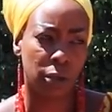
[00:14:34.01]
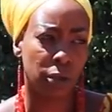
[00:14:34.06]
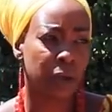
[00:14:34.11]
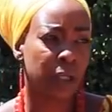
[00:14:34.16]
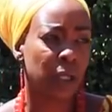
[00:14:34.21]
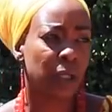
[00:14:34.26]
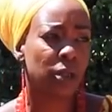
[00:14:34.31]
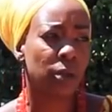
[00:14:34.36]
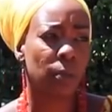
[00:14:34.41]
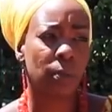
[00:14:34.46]
You
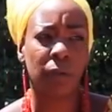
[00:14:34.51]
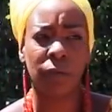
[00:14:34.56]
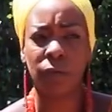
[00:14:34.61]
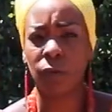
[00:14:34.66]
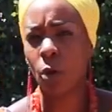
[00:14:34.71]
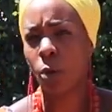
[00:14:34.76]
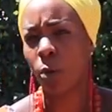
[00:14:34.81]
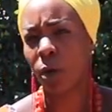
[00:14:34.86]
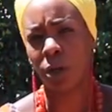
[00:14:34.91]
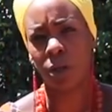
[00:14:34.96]
see,
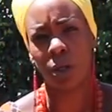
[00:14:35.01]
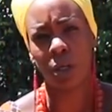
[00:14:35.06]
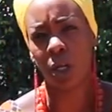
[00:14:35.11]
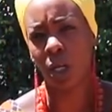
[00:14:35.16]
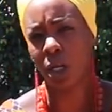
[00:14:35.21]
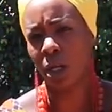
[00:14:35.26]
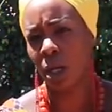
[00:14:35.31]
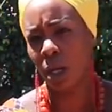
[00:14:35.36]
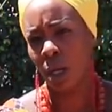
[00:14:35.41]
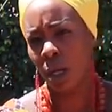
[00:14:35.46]
before
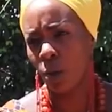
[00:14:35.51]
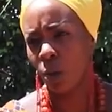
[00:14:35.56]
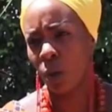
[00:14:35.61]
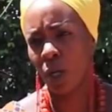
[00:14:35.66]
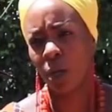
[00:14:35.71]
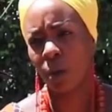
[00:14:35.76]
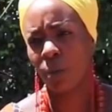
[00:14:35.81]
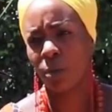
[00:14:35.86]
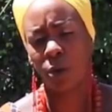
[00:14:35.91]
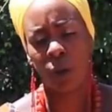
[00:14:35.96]
we
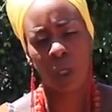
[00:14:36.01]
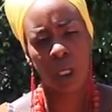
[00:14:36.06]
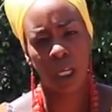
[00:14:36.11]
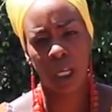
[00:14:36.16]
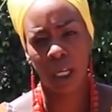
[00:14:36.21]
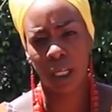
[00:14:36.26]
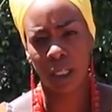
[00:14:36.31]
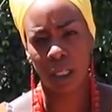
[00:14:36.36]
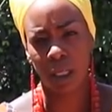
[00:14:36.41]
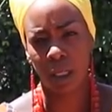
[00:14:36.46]

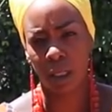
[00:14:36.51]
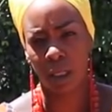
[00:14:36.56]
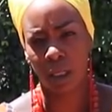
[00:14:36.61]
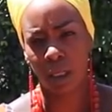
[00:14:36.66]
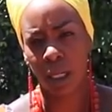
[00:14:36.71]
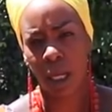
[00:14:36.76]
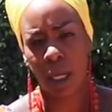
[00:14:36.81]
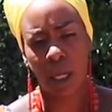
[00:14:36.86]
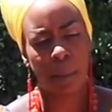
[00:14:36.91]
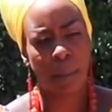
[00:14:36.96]
communicated
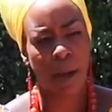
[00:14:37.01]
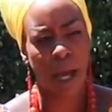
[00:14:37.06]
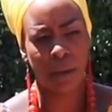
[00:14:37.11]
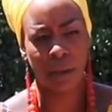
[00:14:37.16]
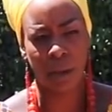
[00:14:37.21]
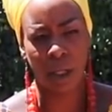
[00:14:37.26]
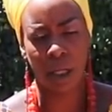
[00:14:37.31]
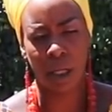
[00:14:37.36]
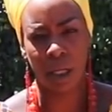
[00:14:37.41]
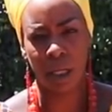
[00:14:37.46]

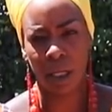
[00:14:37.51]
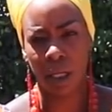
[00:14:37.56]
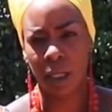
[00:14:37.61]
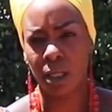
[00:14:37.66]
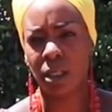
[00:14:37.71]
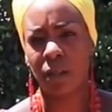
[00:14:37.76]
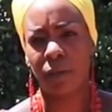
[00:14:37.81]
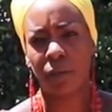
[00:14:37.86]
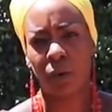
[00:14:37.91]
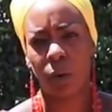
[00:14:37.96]
telepathically
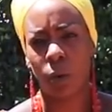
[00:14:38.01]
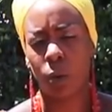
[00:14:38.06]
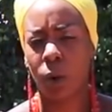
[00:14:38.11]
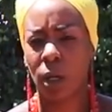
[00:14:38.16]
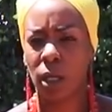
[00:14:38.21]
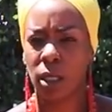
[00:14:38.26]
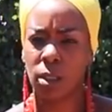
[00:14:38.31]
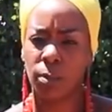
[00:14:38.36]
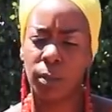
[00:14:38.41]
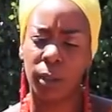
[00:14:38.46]
in different
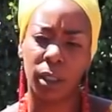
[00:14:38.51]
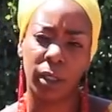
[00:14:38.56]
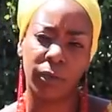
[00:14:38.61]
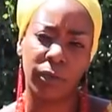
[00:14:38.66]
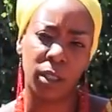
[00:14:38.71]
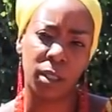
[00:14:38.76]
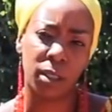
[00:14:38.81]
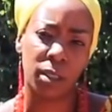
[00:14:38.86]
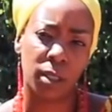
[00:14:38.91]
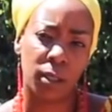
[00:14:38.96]
ways,
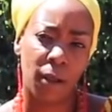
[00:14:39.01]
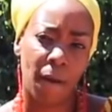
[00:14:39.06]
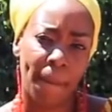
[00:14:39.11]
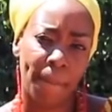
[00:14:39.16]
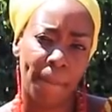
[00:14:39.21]
beloveds.